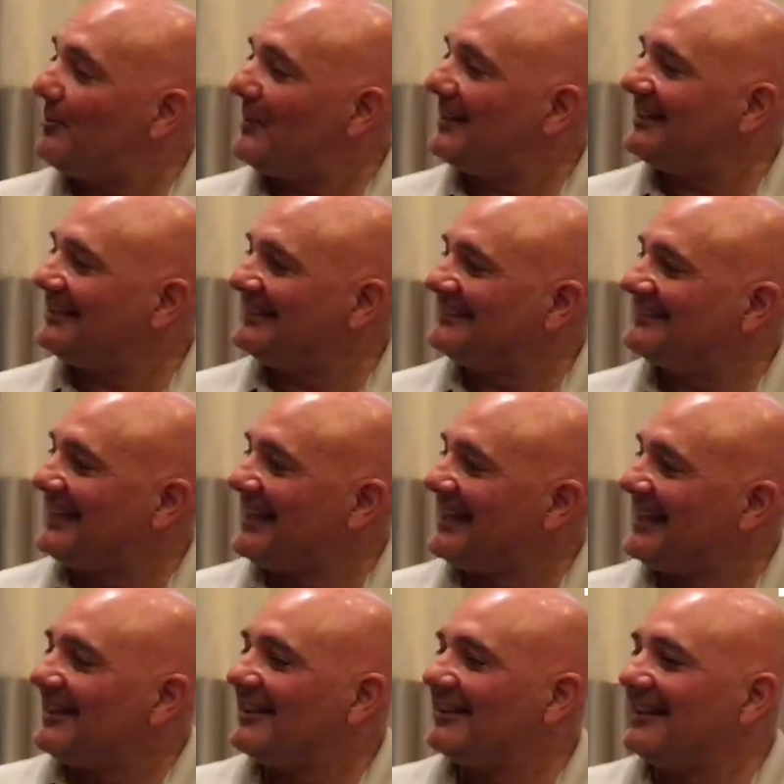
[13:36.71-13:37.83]
That's why I like hanging
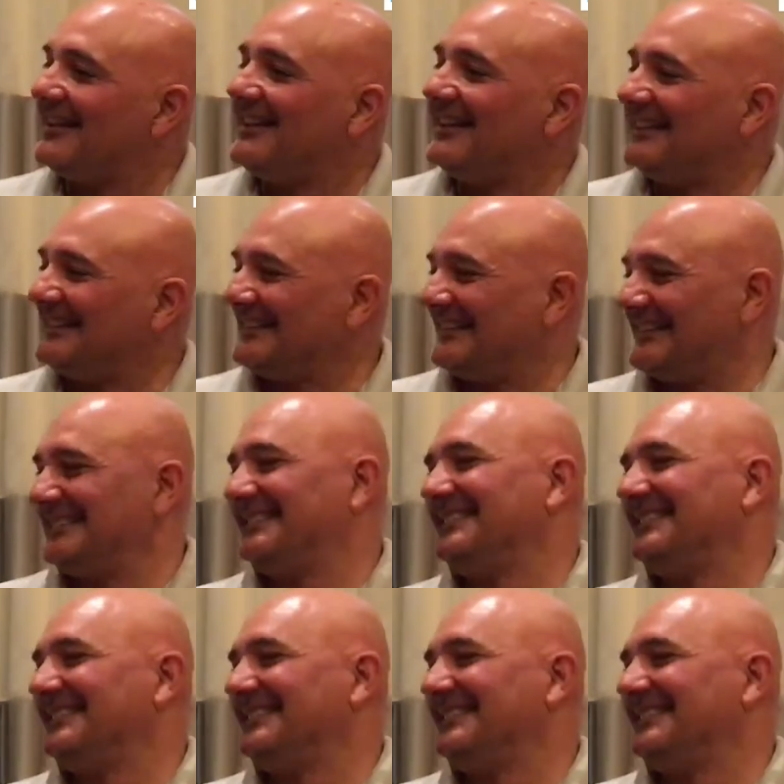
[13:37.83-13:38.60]
out with you, because I